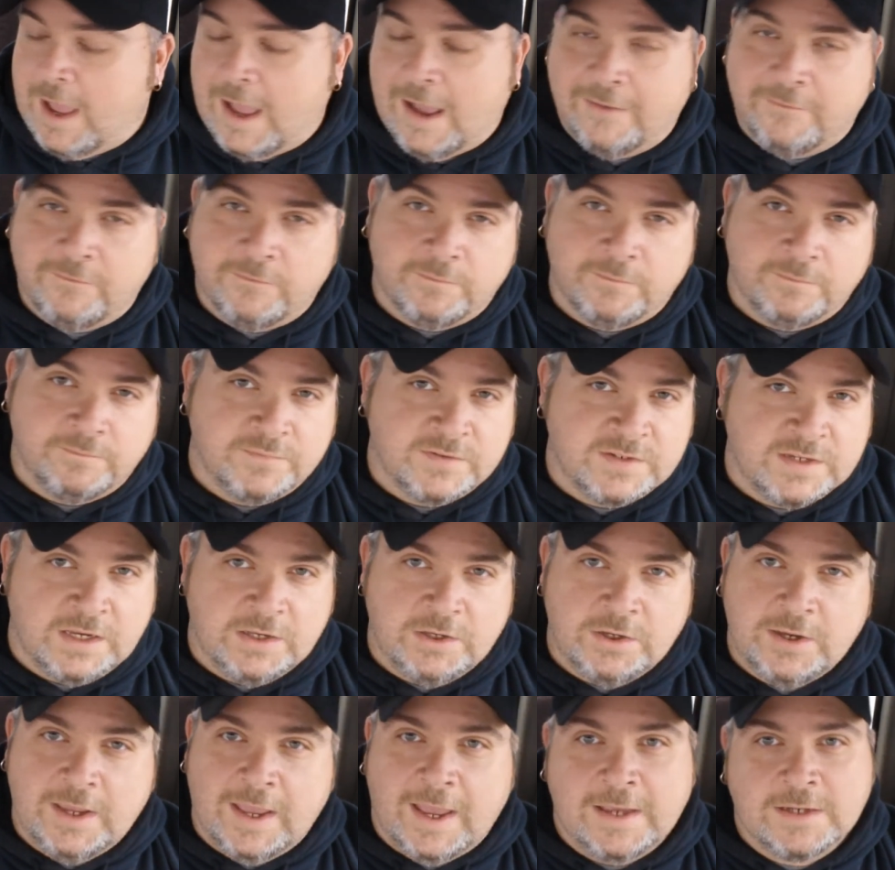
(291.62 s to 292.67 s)
I've
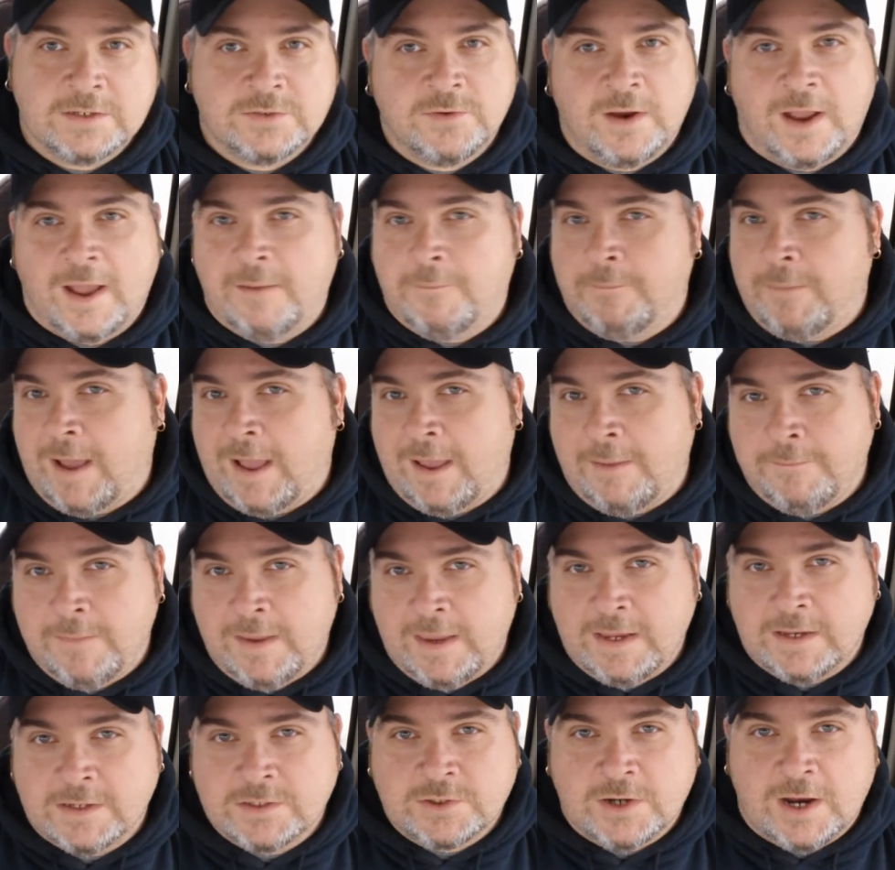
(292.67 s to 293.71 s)
seen you guys drive by
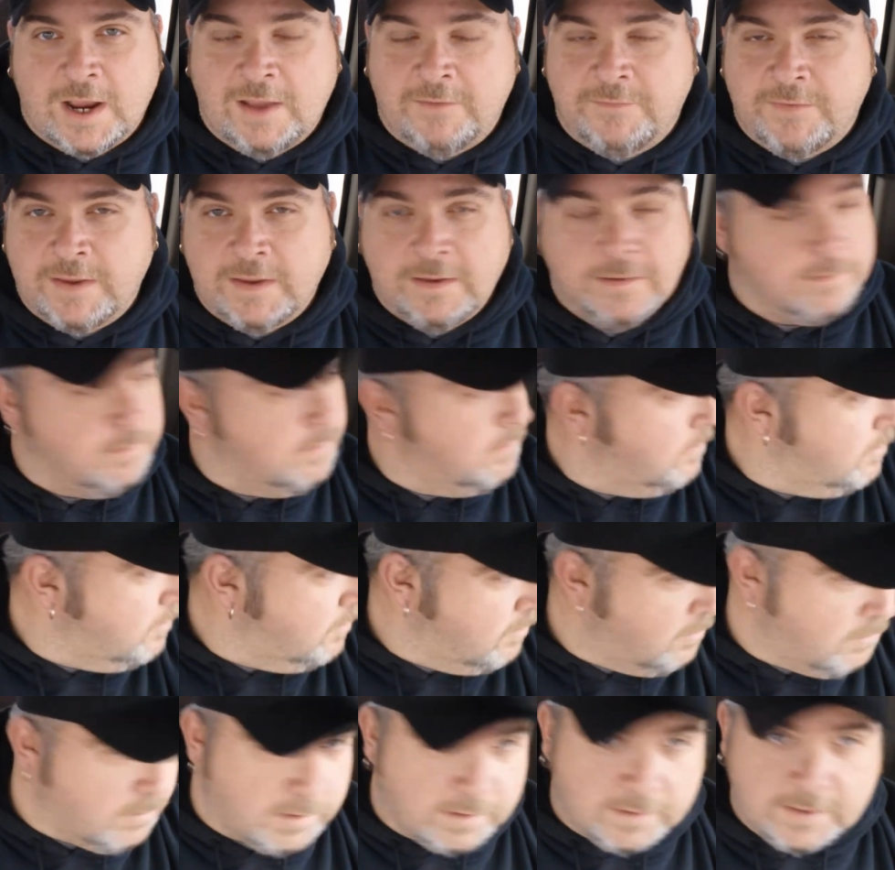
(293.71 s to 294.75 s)
me in traffic
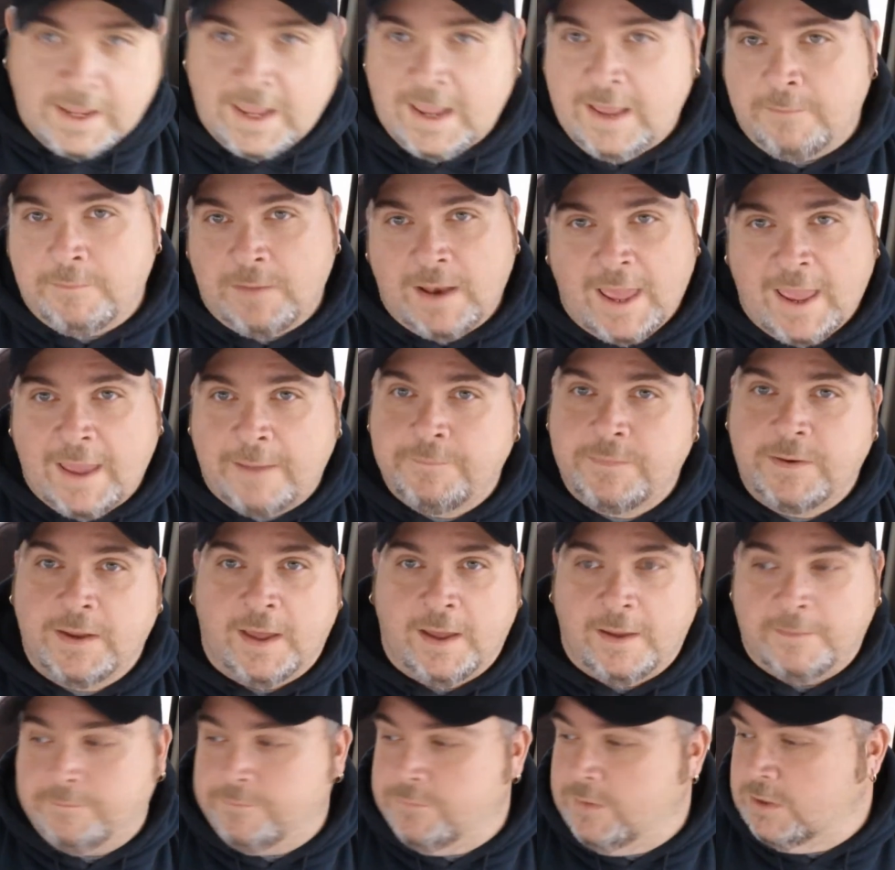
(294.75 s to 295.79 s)
with a damn
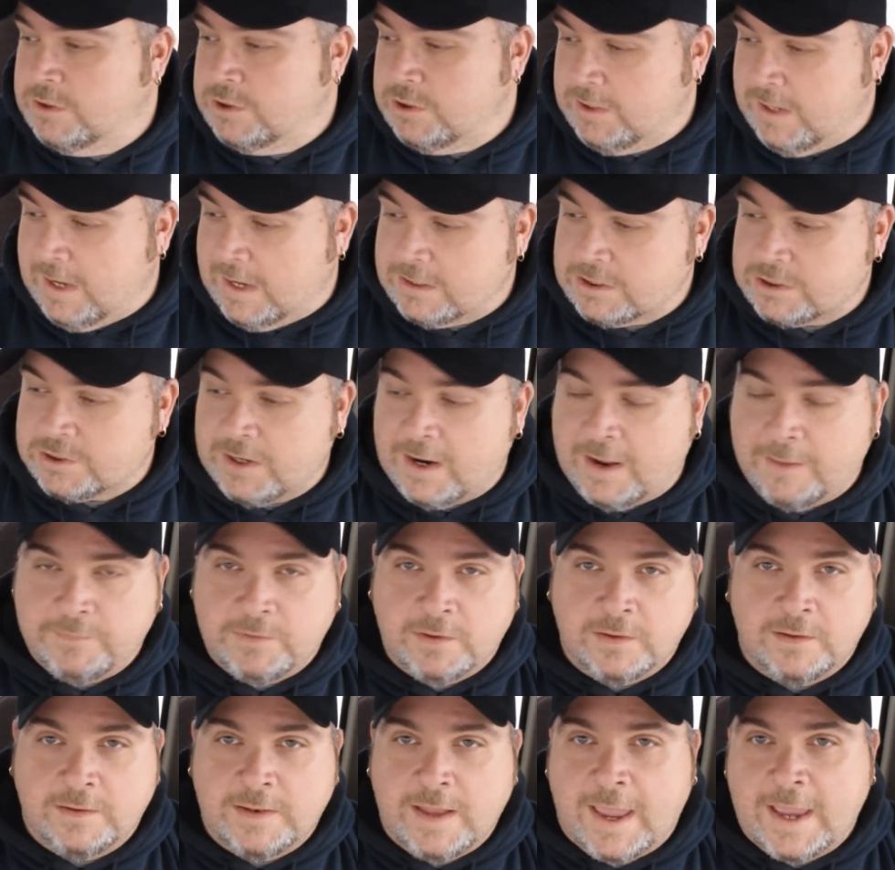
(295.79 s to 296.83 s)
laptop that you got strapped
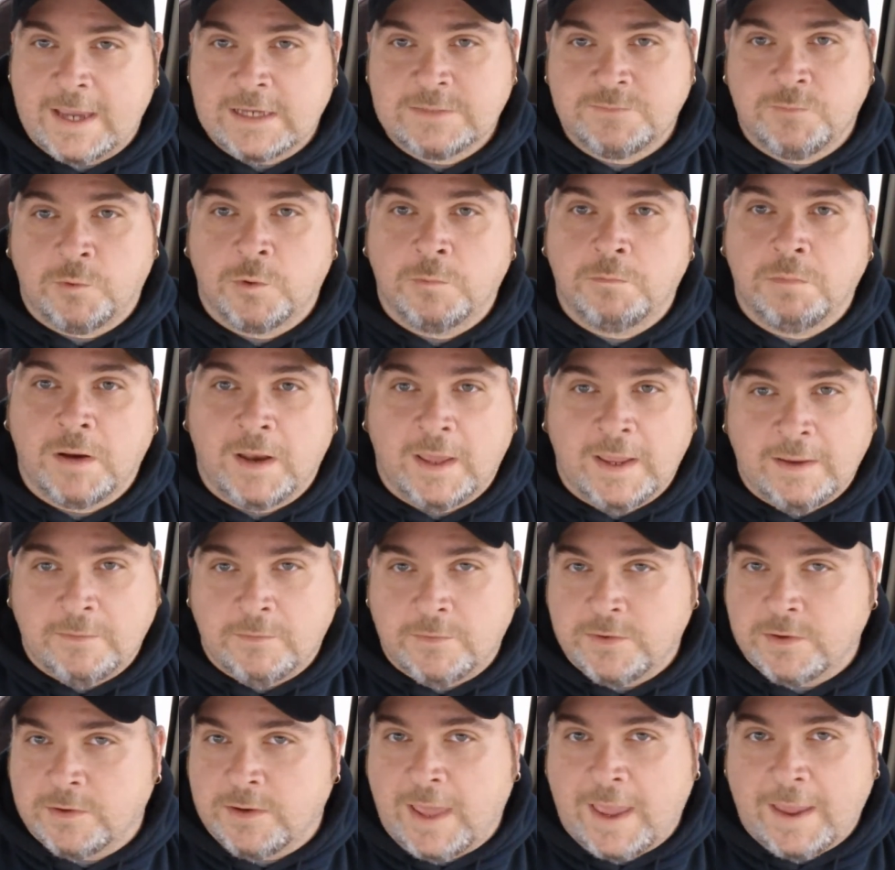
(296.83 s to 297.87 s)
to the dashboard, playing
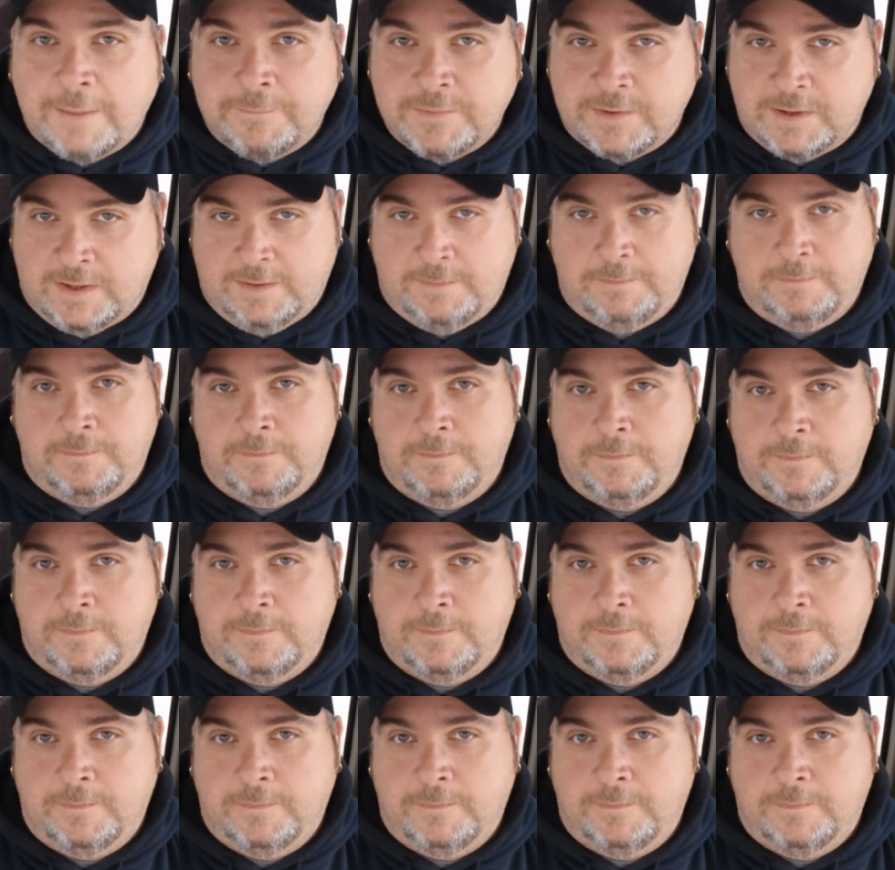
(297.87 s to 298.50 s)
with your laptop.